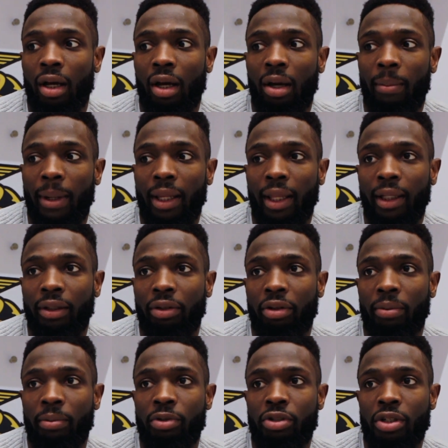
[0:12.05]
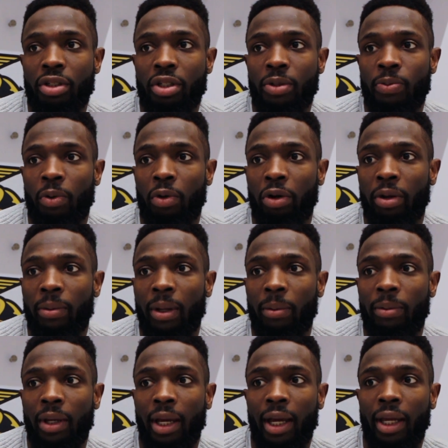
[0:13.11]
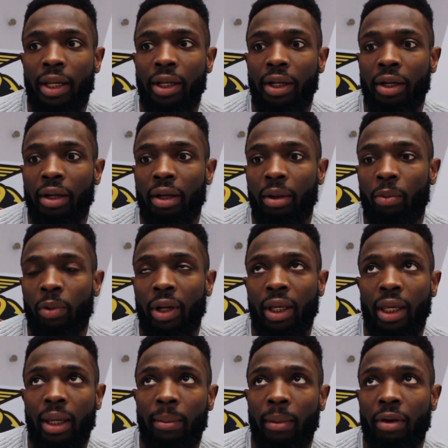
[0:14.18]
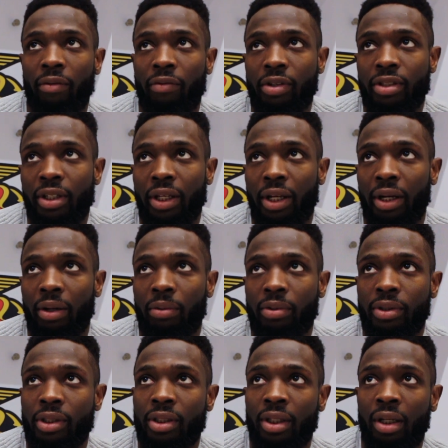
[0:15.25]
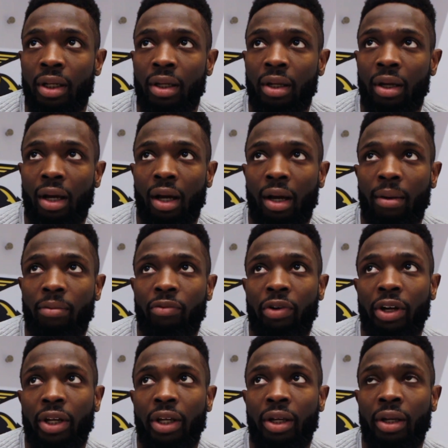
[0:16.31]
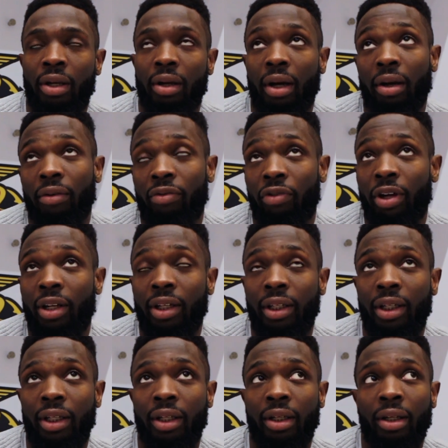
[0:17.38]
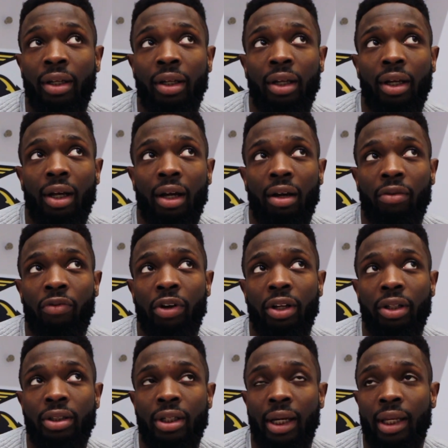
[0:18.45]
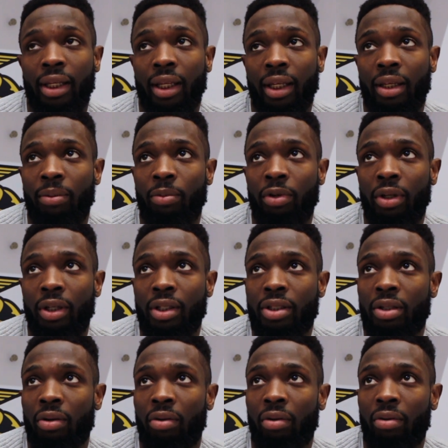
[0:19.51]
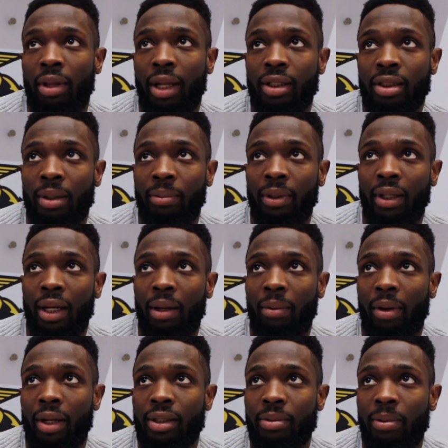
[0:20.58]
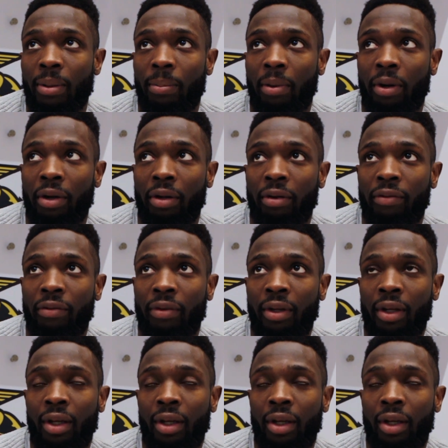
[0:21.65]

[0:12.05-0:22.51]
um, I liked the criminal justice program that we had here. When I came on a visit here, it was um, very friendly, uh, very tight knit community. So that's something that I wanted to be a part of.